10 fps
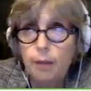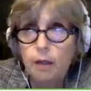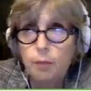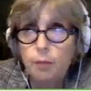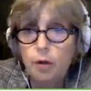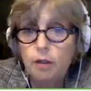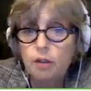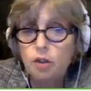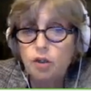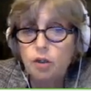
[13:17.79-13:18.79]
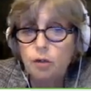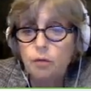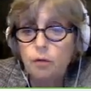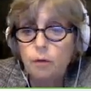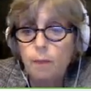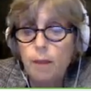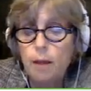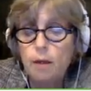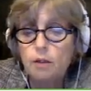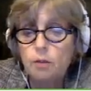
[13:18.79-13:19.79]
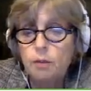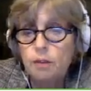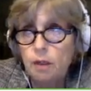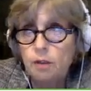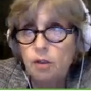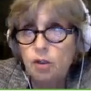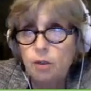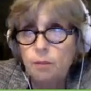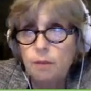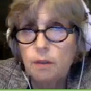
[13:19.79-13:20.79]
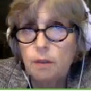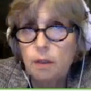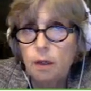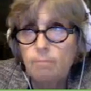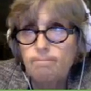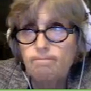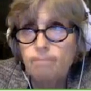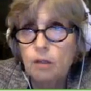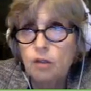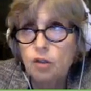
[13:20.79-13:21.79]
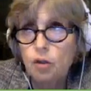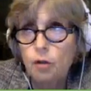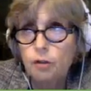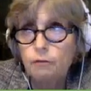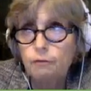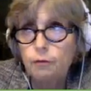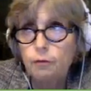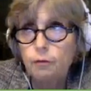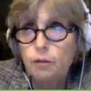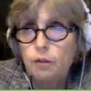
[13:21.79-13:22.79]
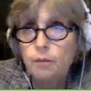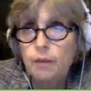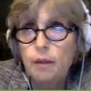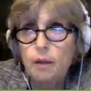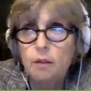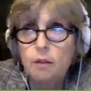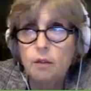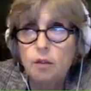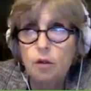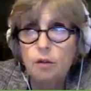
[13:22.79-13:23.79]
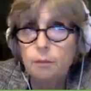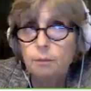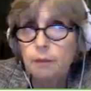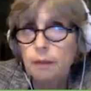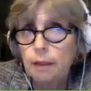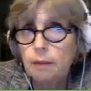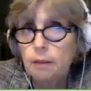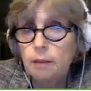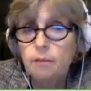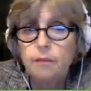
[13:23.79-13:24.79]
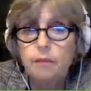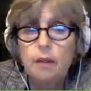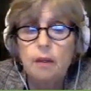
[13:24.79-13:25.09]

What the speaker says: baked products in general, potato chips, salty foods, salted nuts,